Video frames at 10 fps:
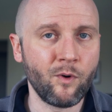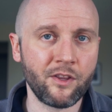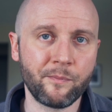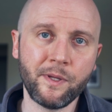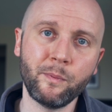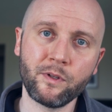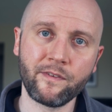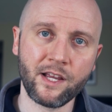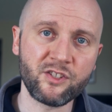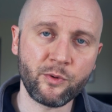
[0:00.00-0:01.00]
while the people of
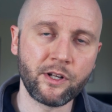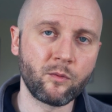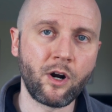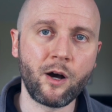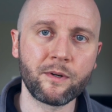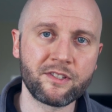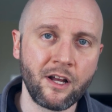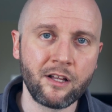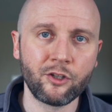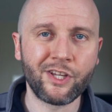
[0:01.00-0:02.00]
Israel were always
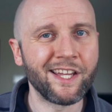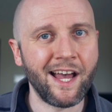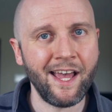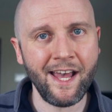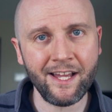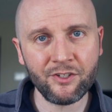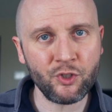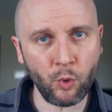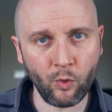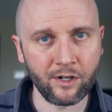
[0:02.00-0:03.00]
looking ahead
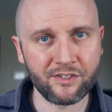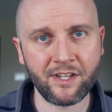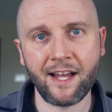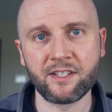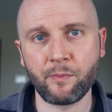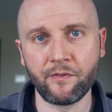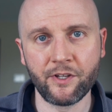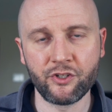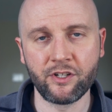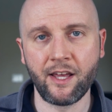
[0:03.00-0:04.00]
towards God's
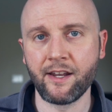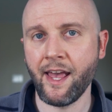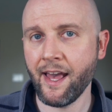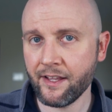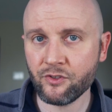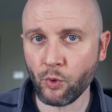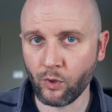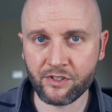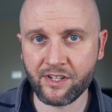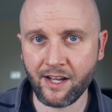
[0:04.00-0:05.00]
provision and ahead
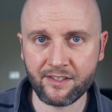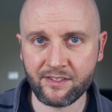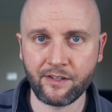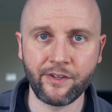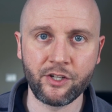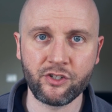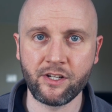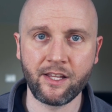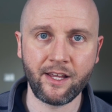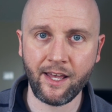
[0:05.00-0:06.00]
towards God's salvation
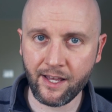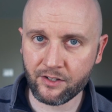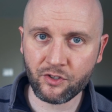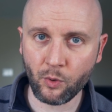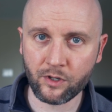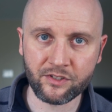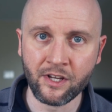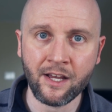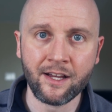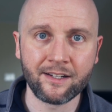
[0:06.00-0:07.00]
and ahead towards
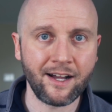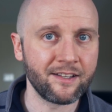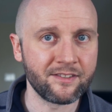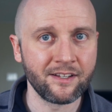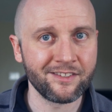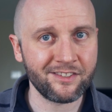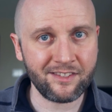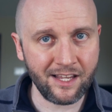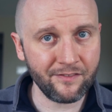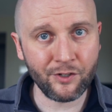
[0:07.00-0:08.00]
God's
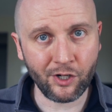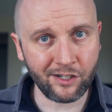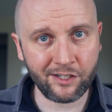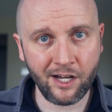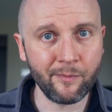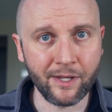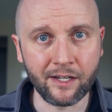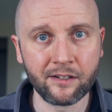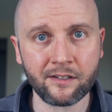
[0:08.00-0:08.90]
Savior coming,